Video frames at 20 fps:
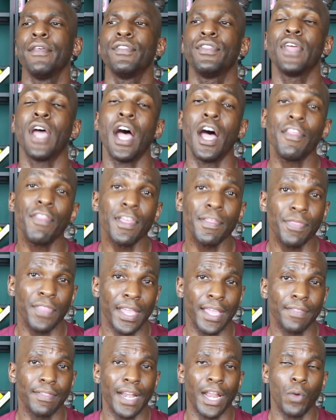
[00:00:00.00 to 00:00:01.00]
The other
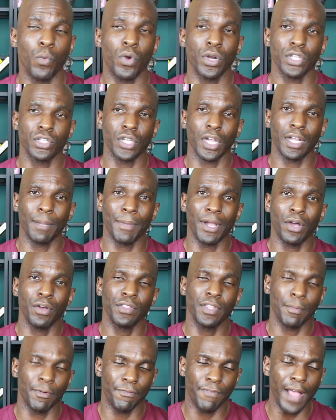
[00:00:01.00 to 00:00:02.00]
thing that I want to talk
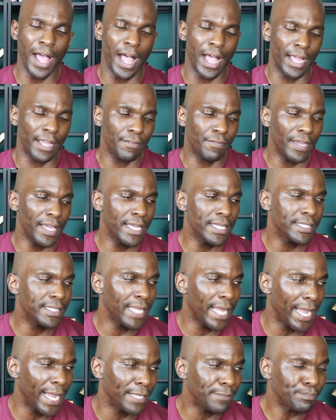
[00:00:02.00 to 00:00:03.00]
about, number 5, is
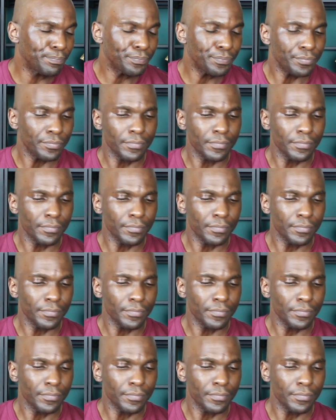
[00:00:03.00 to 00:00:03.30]
that